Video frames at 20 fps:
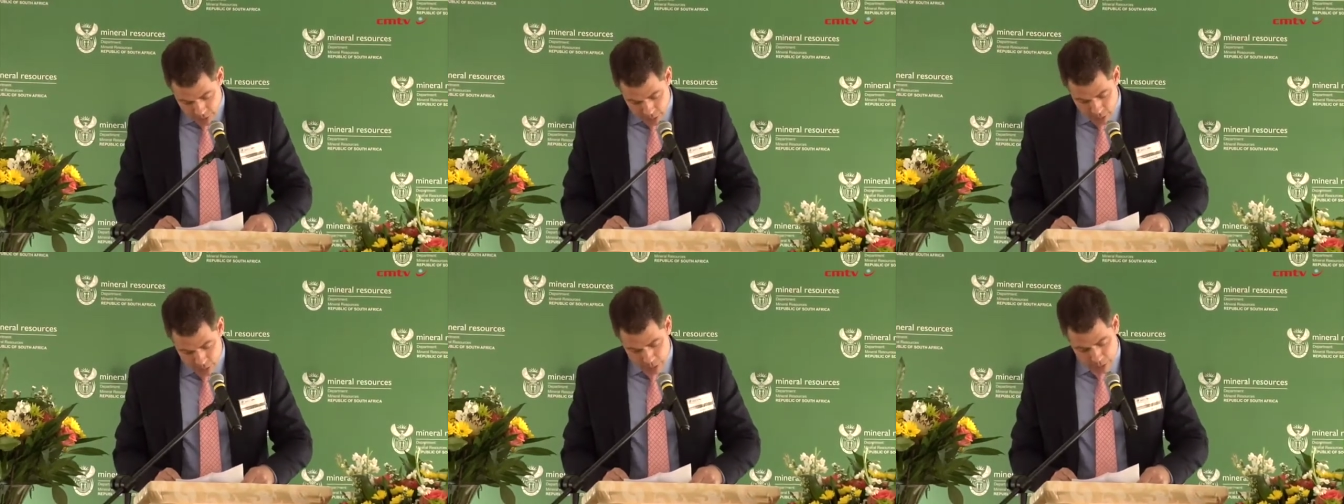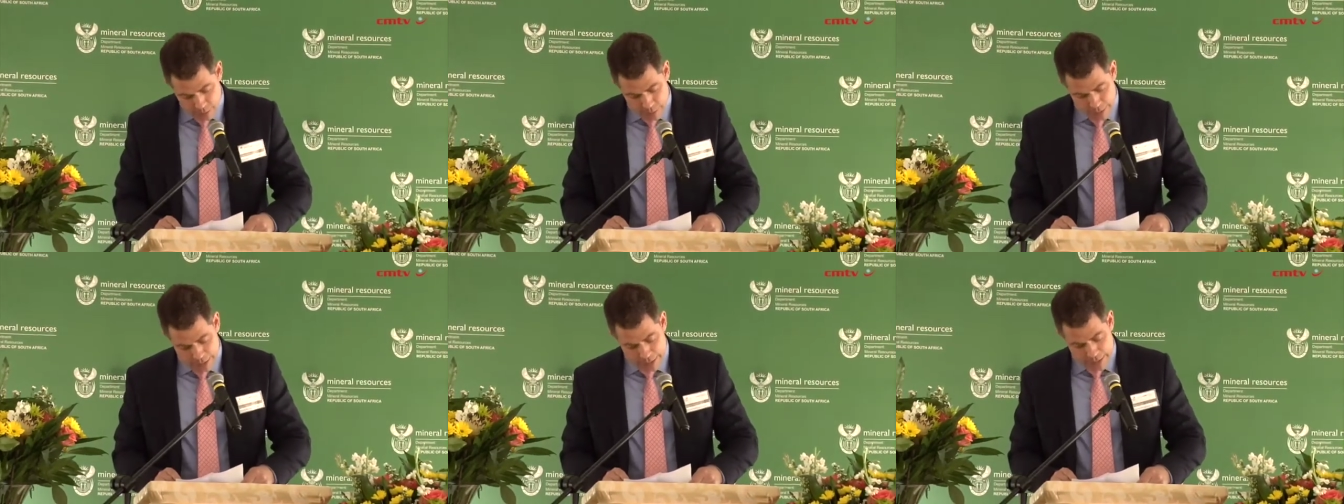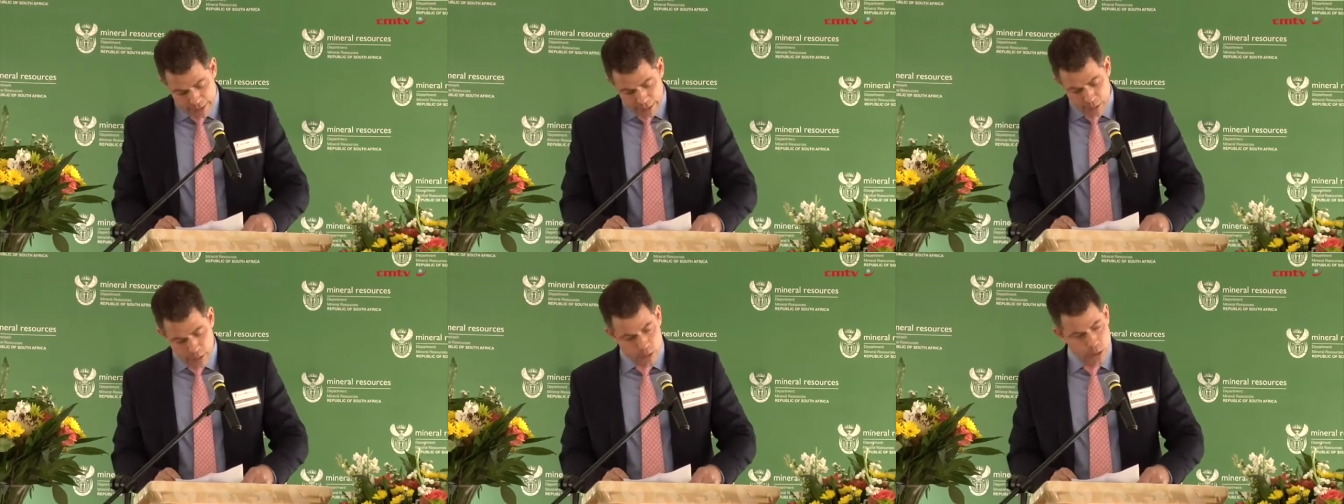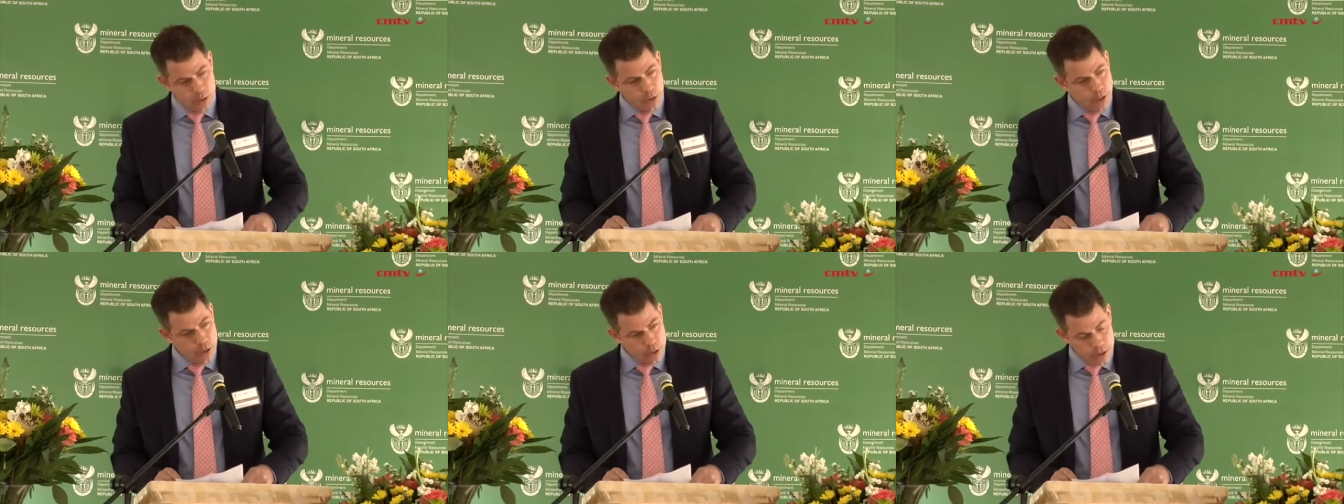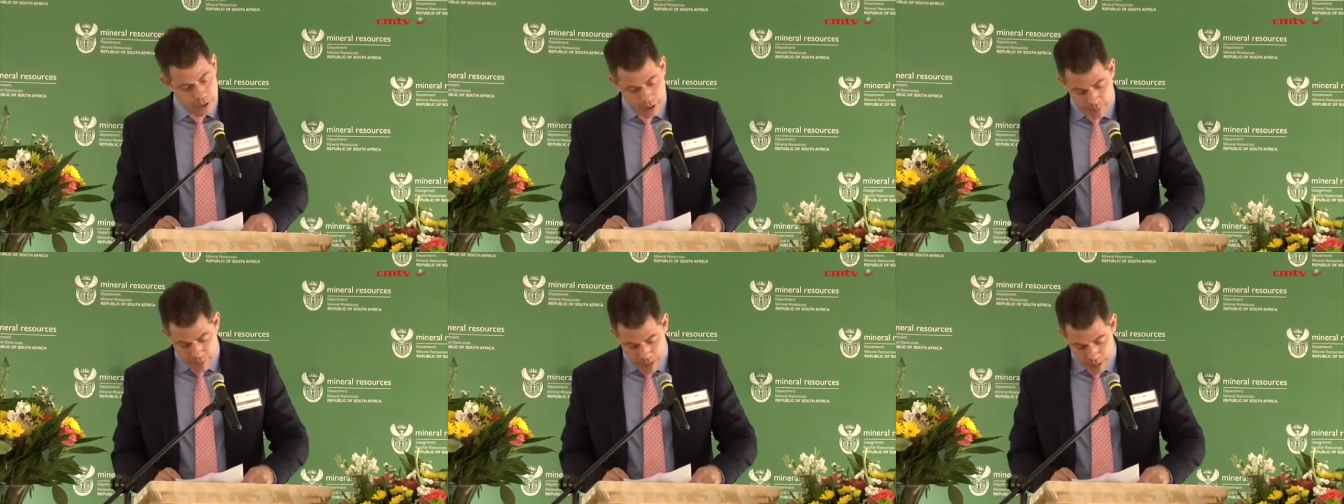Ultimately, the
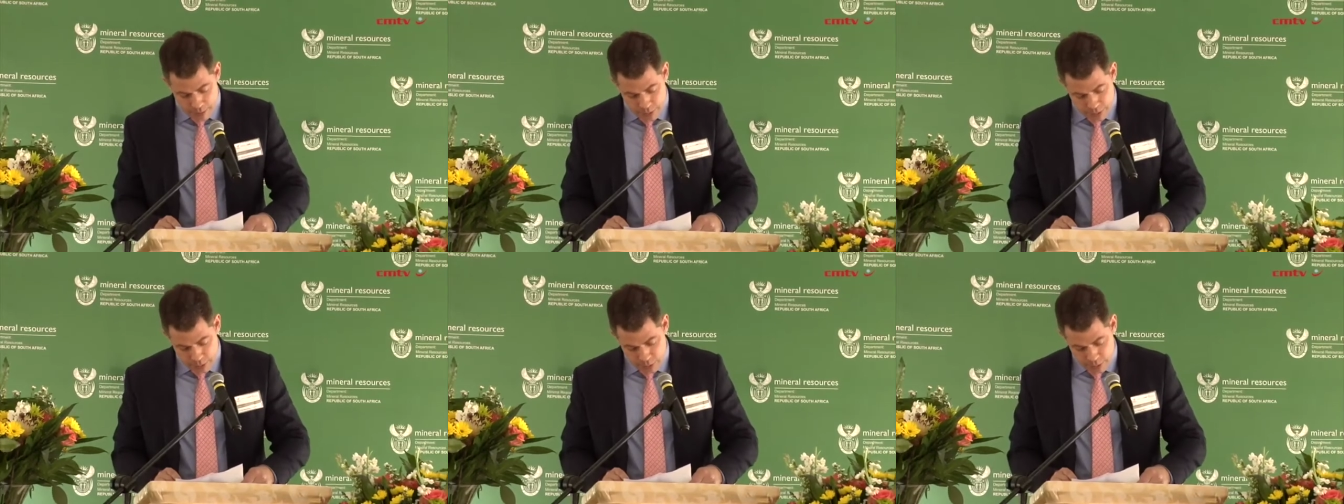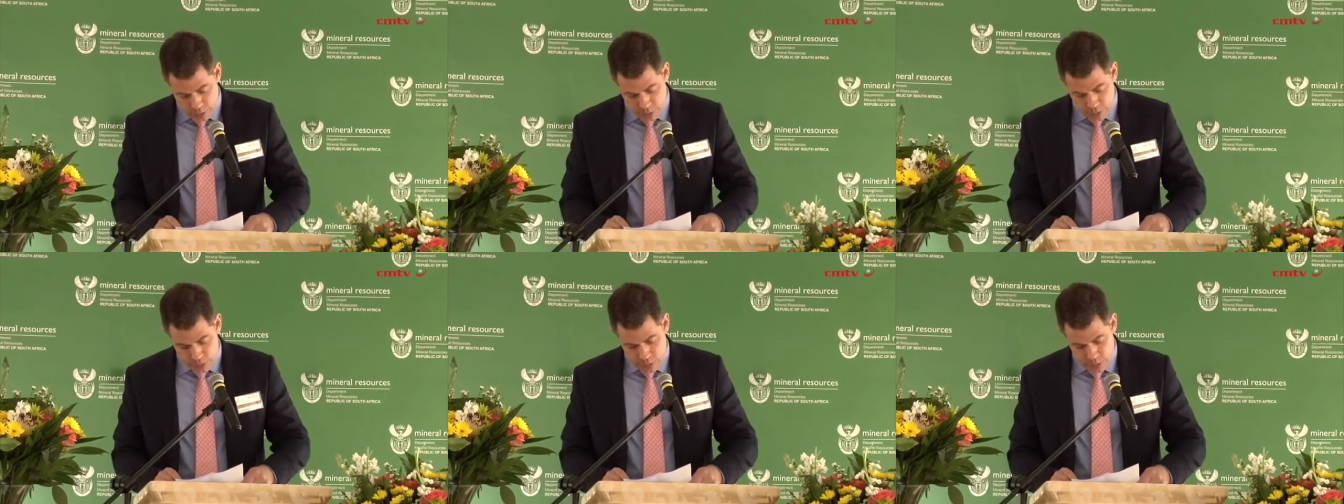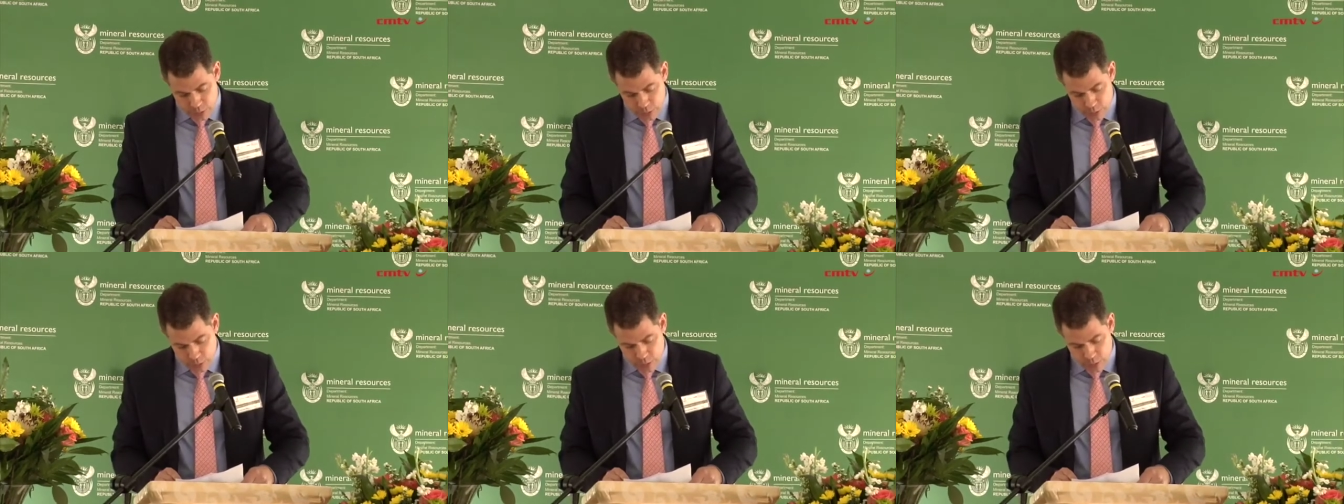construction amounted to,